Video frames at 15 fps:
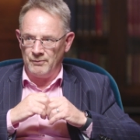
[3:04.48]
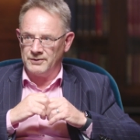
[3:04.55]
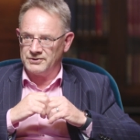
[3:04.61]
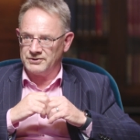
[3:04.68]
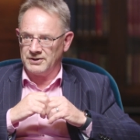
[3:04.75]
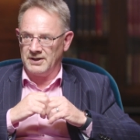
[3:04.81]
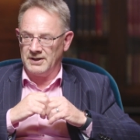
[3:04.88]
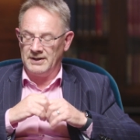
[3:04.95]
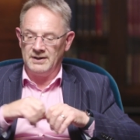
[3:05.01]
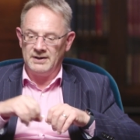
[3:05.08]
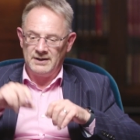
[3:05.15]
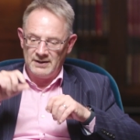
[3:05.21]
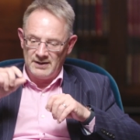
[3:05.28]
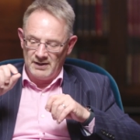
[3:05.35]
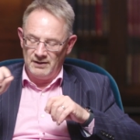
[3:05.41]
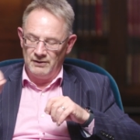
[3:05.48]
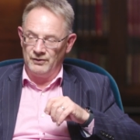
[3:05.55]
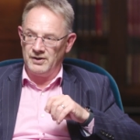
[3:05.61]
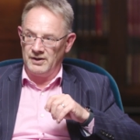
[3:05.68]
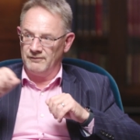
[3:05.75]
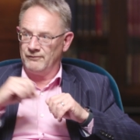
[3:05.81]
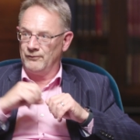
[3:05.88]
would say
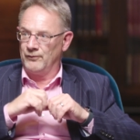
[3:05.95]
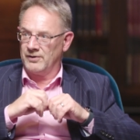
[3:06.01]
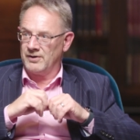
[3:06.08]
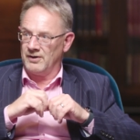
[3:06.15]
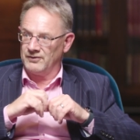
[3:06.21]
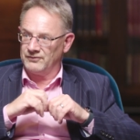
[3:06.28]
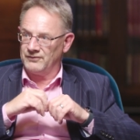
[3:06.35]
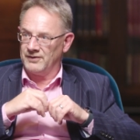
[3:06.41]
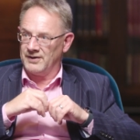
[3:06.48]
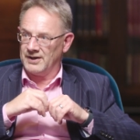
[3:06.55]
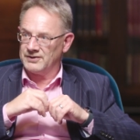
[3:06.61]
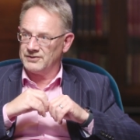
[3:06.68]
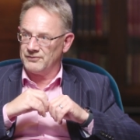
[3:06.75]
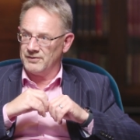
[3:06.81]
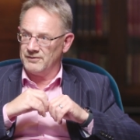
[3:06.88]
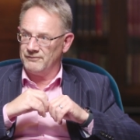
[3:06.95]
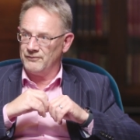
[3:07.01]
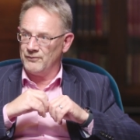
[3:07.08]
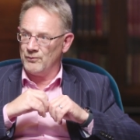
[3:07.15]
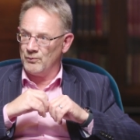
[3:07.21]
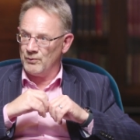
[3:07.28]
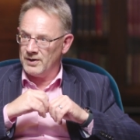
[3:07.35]
look at your forecasts for the next 3 or
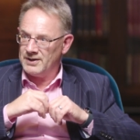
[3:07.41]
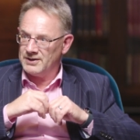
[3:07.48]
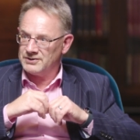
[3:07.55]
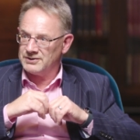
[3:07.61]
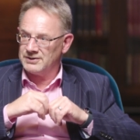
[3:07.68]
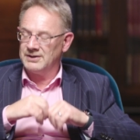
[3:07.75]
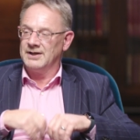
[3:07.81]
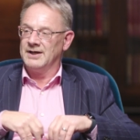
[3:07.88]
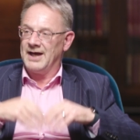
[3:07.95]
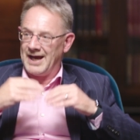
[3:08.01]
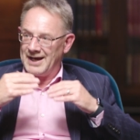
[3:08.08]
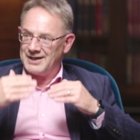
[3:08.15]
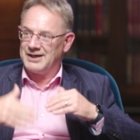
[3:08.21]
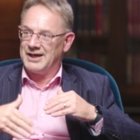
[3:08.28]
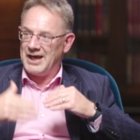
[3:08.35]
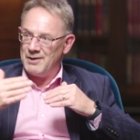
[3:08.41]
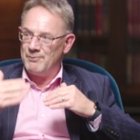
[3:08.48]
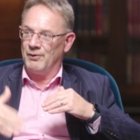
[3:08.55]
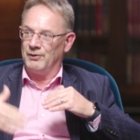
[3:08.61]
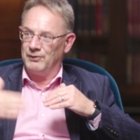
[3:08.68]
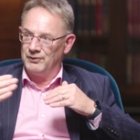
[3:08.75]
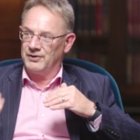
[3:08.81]
4 weeks and
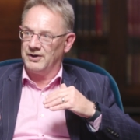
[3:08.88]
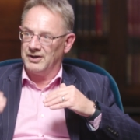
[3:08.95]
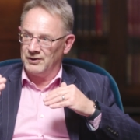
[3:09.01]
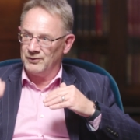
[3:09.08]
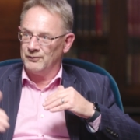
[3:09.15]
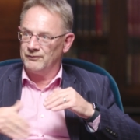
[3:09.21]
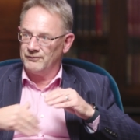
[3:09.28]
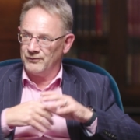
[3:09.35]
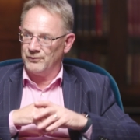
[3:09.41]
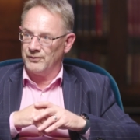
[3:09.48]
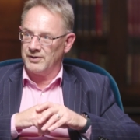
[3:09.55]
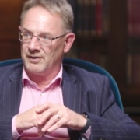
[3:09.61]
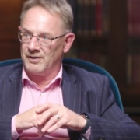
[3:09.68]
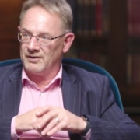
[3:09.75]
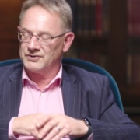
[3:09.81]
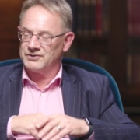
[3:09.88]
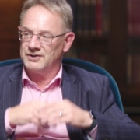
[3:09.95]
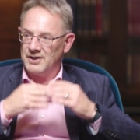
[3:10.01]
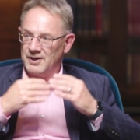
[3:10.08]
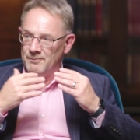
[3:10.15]
keep on looking at your forecasts.